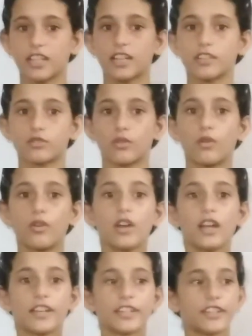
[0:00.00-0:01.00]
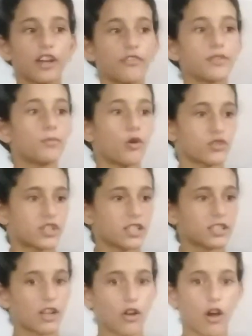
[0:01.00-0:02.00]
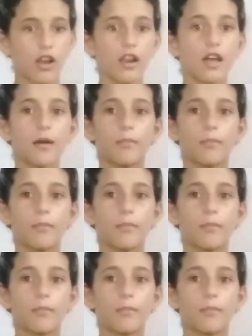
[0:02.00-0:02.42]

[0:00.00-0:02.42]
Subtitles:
there is no need of emotions and all,